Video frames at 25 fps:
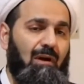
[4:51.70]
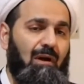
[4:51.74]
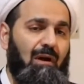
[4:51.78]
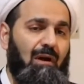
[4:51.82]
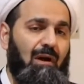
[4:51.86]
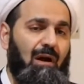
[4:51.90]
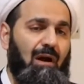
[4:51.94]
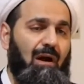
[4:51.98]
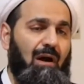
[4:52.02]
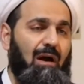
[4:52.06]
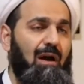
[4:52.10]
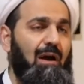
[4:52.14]

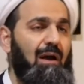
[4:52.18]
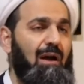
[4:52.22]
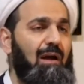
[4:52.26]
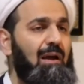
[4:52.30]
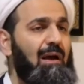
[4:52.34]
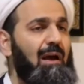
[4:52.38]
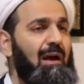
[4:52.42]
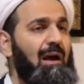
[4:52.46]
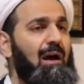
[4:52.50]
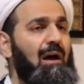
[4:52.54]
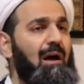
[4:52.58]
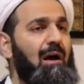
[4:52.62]

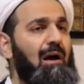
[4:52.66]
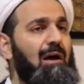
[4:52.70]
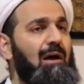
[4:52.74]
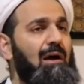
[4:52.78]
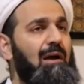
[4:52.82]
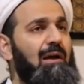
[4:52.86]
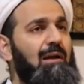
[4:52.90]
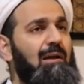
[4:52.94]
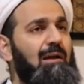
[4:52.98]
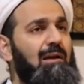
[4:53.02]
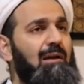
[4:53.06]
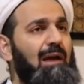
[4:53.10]

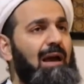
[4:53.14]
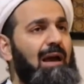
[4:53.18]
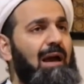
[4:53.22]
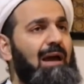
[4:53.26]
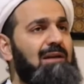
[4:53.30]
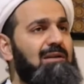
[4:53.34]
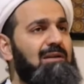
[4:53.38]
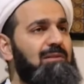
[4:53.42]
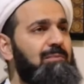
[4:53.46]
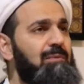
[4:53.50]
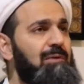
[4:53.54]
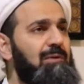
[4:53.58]
high
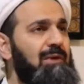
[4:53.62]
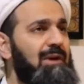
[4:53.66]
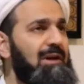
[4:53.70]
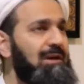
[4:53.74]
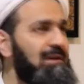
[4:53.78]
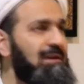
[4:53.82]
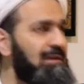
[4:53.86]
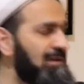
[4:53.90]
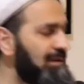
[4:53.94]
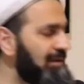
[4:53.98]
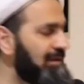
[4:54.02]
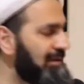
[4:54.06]

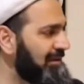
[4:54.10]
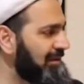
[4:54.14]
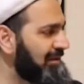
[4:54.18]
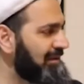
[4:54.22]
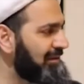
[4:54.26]
aspiration.